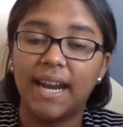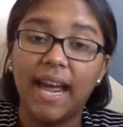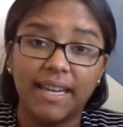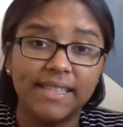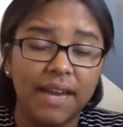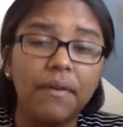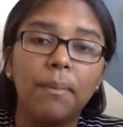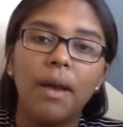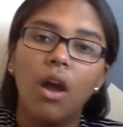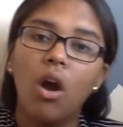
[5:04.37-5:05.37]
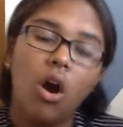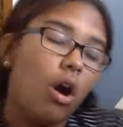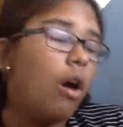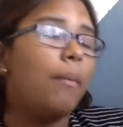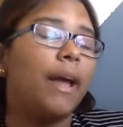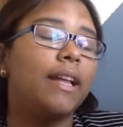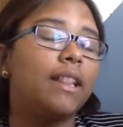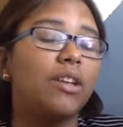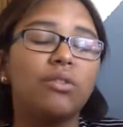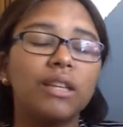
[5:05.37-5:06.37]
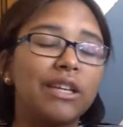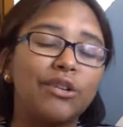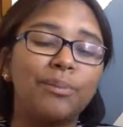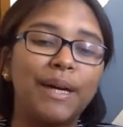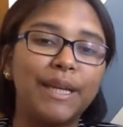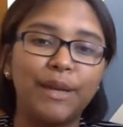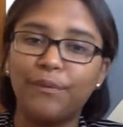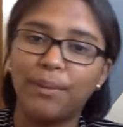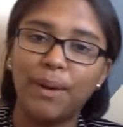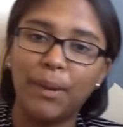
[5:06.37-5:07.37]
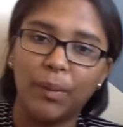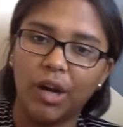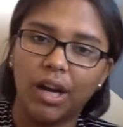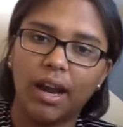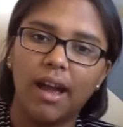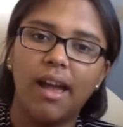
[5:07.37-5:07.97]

I had to save up all my little money from my work,